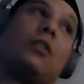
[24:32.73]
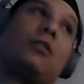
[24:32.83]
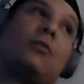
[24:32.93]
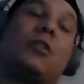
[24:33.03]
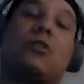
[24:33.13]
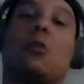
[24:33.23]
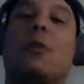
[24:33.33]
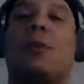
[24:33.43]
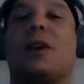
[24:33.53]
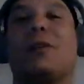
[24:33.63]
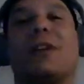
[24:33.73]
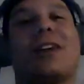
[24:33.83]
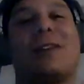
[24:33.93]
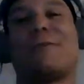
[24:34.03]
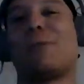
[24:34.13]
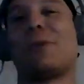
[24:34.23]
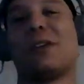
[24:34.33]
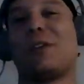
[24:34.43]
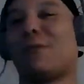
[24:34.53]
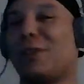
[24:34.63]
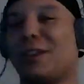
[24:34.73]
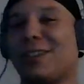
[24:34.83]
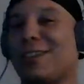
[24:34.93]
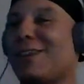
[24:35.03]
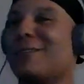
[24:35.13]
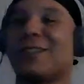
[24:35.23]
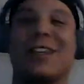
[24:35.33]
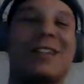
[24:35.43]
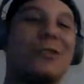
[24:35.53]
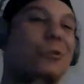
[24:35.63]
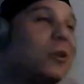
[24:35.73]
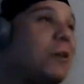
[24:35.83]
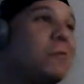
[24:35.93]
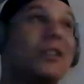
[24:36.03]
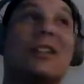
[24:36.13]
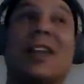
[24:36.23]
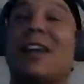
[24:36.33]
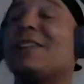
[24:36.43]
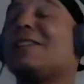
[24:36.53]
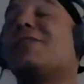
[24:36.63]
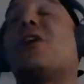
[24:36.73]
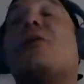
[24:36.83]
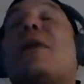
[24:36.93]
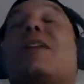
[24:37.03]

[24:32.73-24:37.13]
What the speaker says: the Scorpio gang for real over here, you know what I'm saying? So what up with the ladies? Know about